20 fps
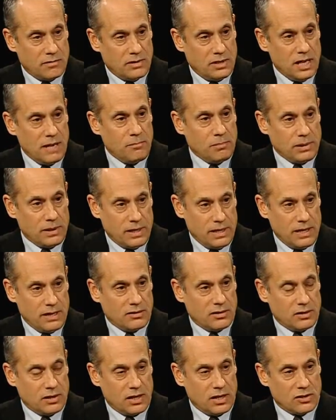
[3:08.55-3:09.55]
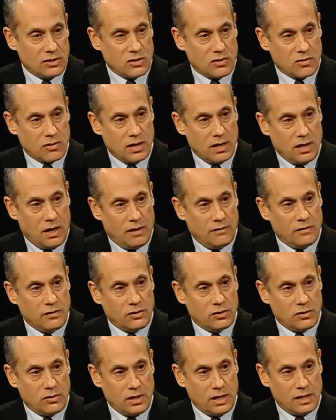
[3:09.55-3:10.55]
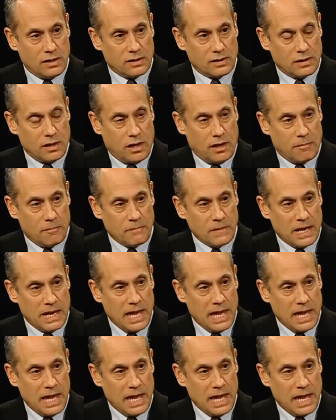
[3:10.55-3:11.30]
deeply into the history of Sunni Islam.